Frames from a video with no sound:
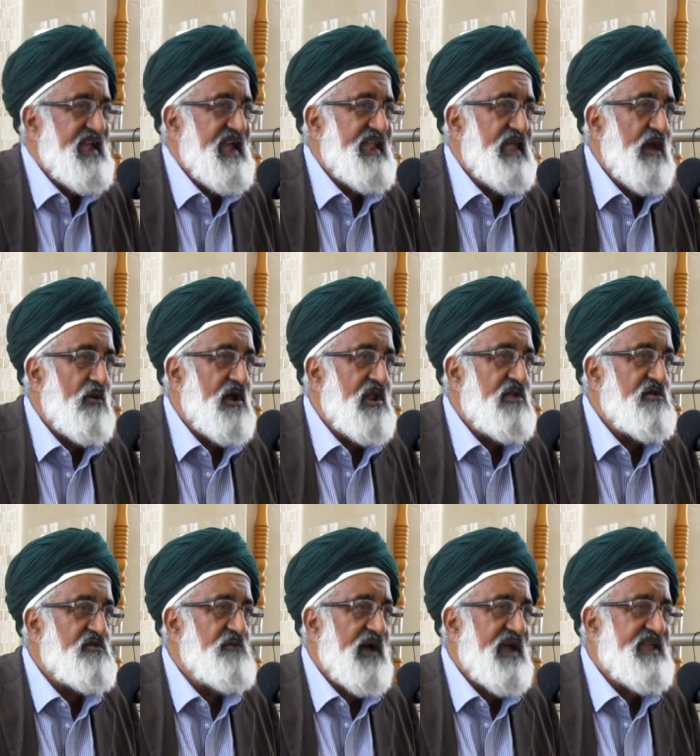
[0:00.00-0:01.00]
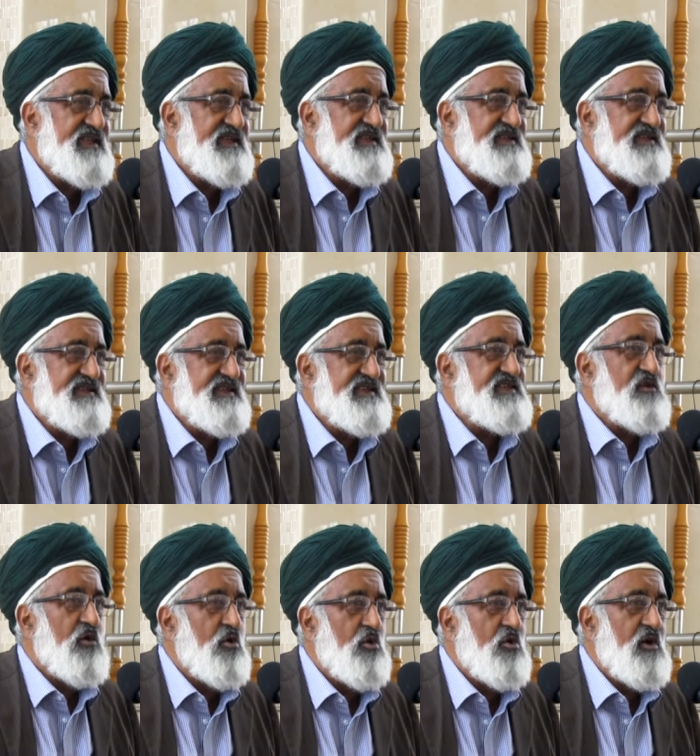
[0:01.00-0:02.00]
And our close by is
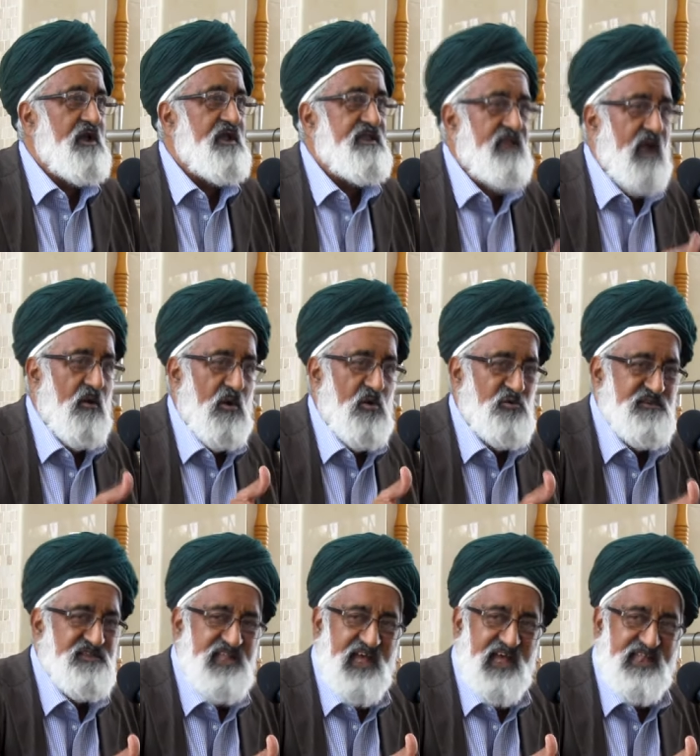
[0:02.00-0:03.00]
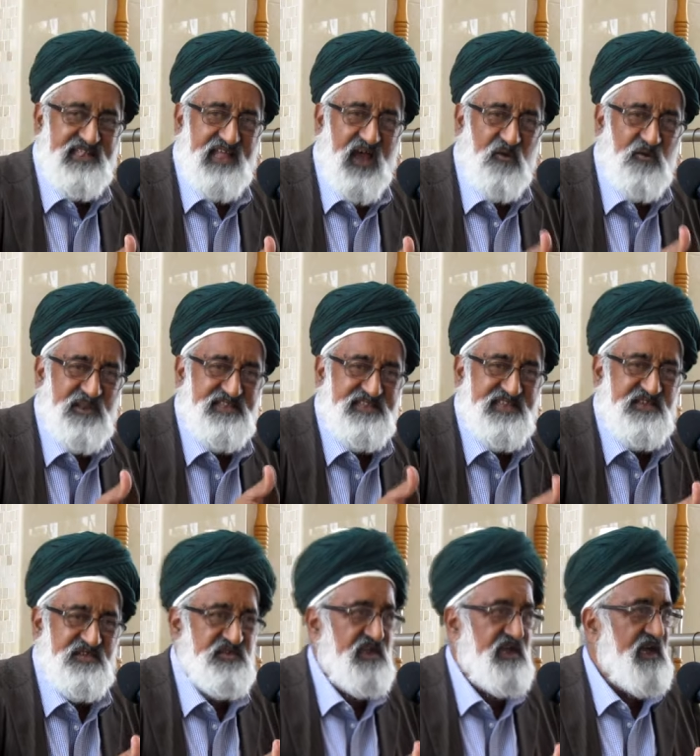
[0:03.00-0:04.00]
who? Is our ustad, our
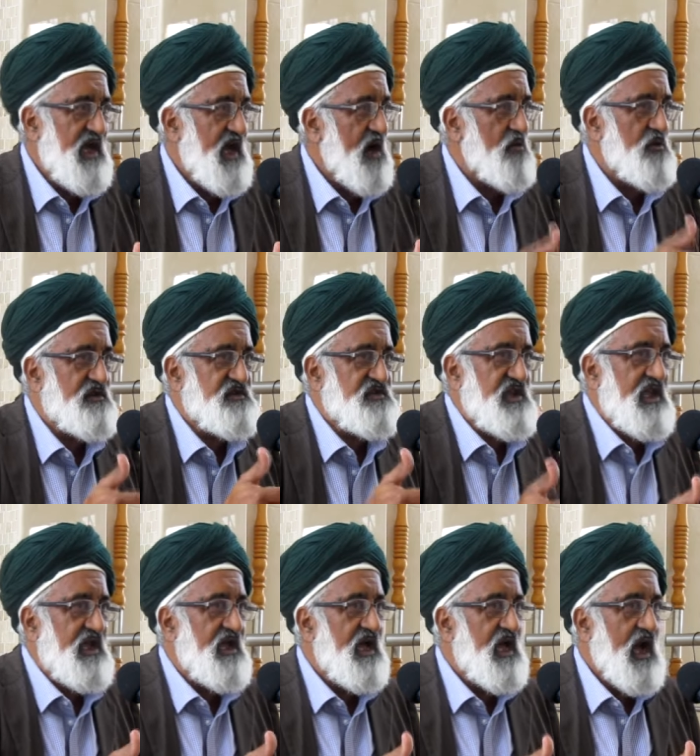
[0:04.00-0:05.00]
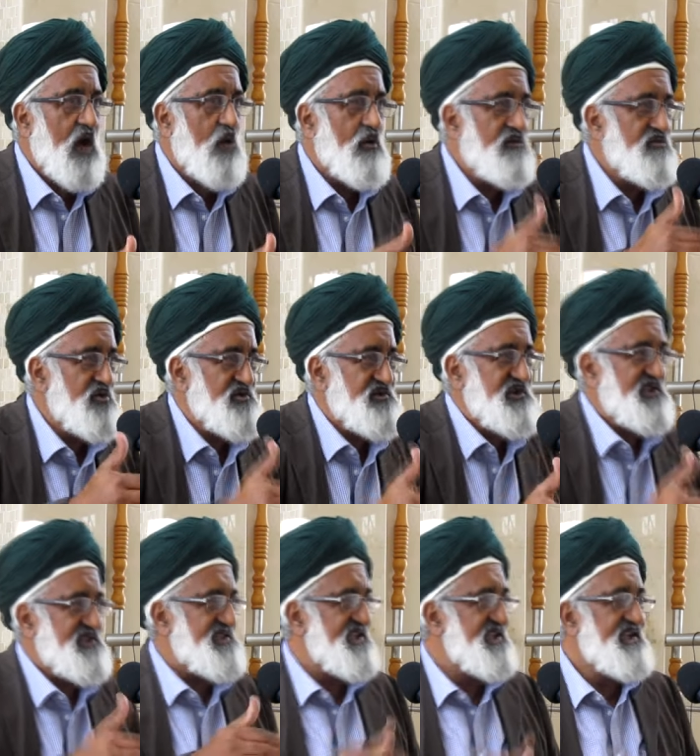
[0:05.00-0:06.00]
teacher, our sheikh, our
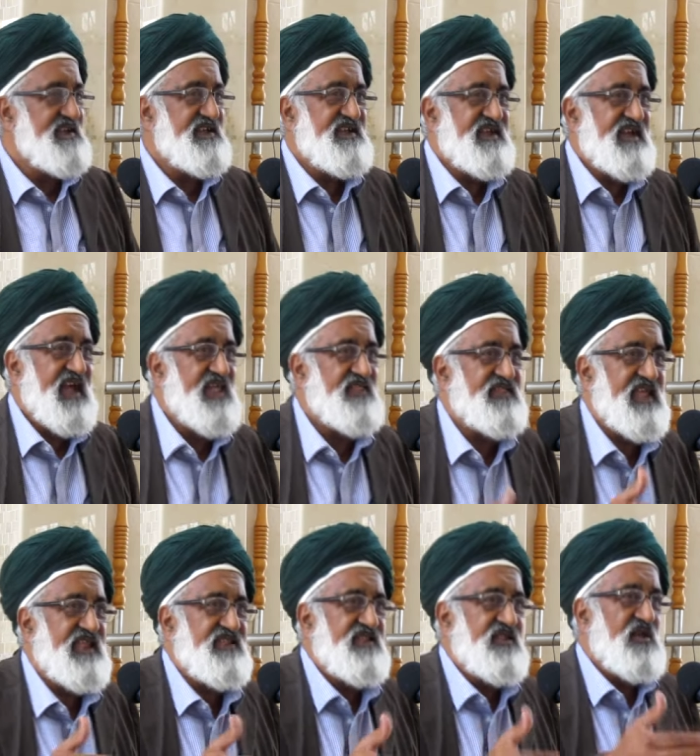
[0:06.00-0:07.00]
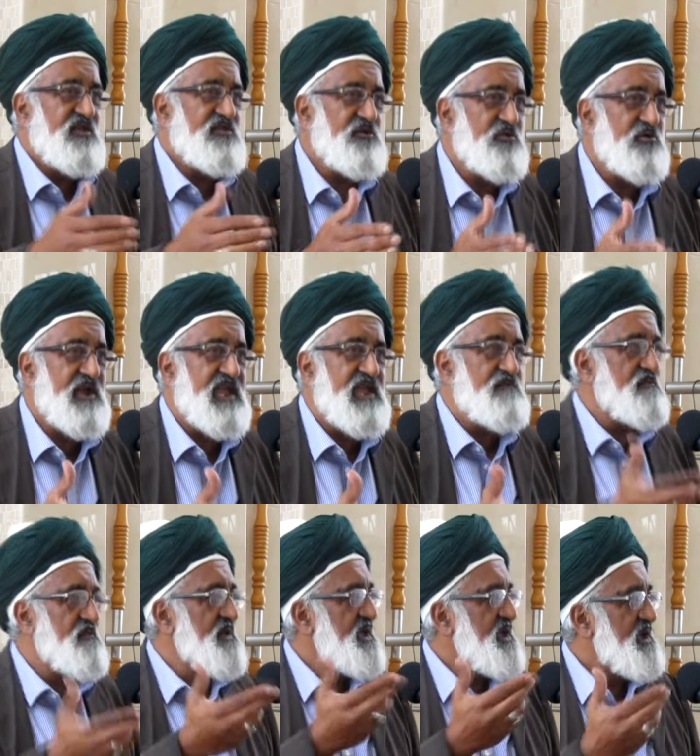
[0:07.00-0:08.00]
murshid. And then through
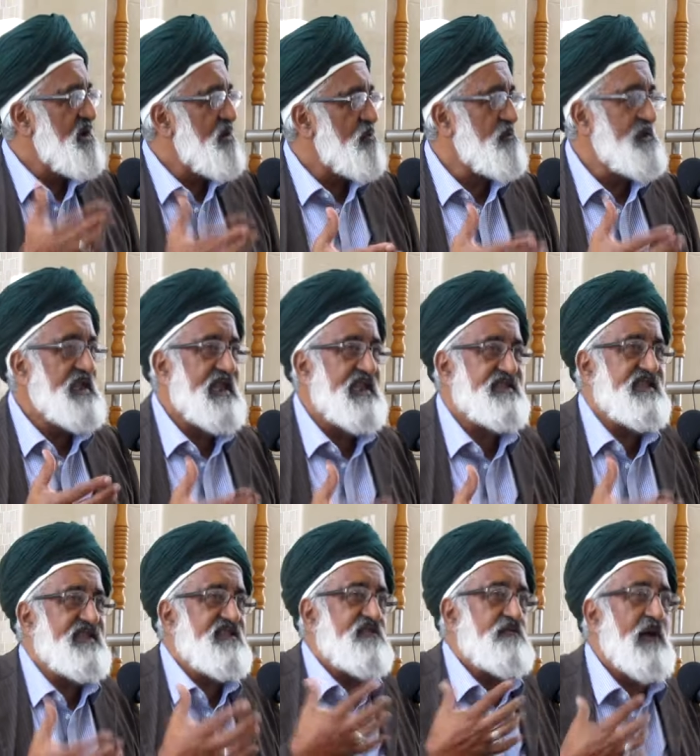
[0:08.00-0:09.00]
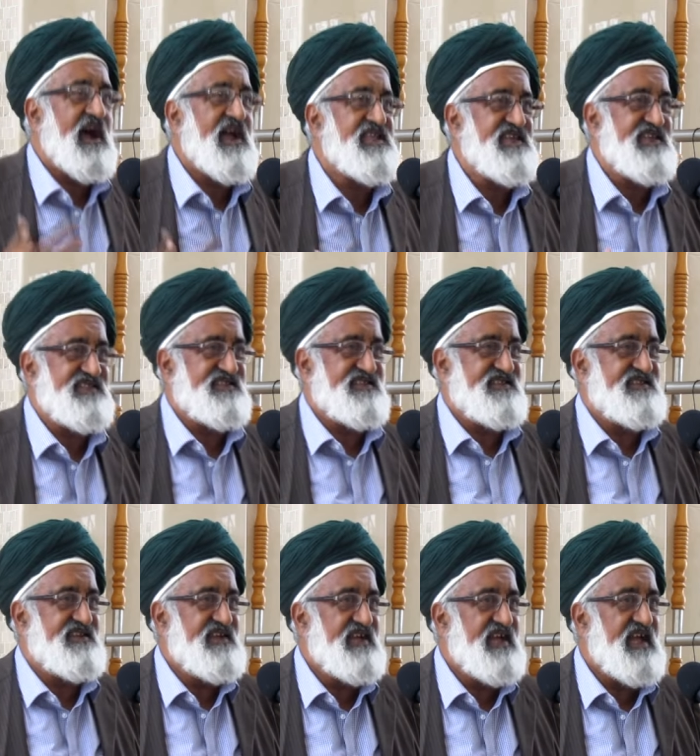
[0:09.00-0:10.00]
him, we get inspired
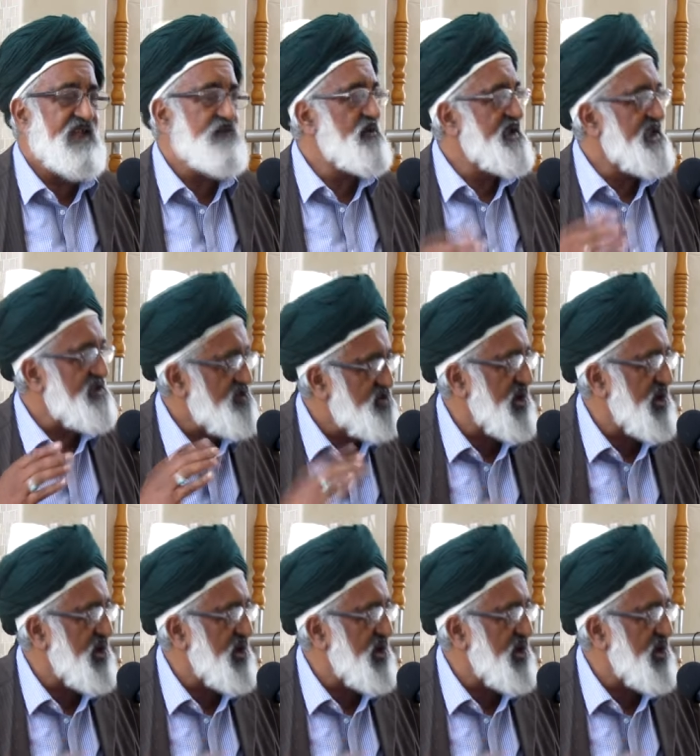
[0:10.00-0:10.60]
and we get